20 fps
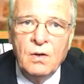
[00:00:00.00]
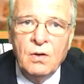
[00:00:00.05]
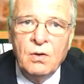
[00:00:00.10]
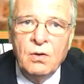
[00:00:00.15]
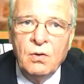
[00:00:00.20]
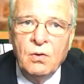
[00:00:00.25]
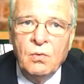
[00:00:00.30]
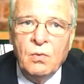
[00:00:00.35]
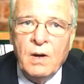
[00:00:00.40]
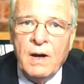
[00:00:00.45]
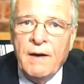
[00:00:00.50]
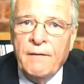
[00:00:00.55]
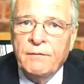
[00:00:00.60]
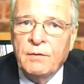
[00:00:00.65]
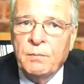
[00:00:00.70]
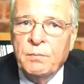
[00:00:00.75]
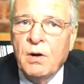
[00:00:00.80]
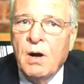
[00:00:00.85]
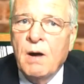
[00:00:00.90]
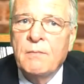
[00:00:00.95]
who,
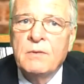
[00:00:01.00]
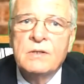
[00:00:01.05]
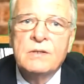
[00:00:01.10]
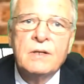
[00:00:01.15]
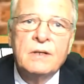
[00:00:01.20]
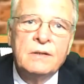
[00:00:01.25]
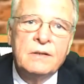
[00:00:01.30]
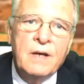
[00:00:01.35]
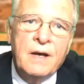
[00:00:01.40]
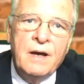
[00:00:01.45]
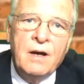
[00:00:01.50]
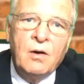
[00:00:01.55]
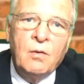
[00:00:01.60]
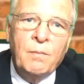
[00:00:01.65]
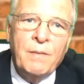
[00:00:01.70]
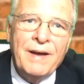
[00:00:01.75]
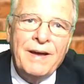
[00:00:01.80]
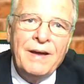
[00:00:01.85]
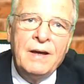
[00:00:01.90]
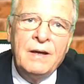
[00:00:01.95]
after promising to
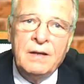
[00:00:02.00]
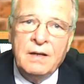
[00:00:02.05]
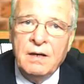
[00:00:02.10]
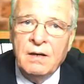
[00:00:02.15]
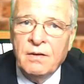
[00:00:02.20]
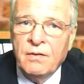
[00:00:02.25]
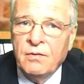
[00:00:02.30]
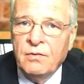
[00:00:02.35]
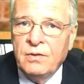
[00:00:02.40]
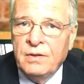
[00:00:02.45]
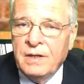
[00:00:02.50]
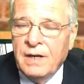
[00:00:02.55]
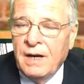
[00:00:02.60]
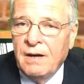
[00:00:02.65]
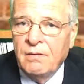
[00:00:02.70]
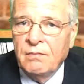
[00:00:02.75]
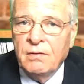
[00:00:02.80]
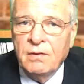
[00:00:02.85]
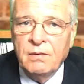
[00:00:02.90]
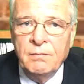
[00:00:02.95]
help any other
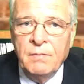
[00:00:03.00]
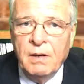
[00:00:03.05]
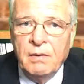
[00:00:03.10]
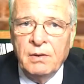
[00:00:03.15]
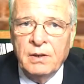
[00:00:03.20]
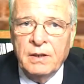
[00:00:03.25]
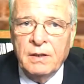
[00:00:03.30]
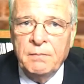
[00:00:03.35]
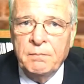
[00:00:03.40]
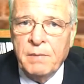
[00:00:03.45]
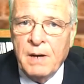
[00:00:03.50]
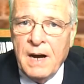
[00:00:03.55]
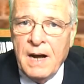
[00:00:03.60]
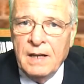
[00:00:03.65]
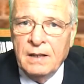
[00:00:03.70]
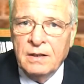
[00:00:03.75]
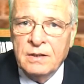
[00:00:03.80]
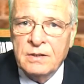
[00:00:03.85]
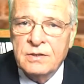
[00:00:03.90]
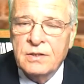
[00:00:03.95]
downed American
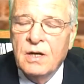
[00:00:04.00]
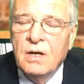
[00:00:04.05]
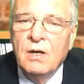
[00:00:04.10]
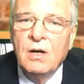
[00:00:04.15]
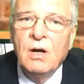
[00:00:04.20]
pilots,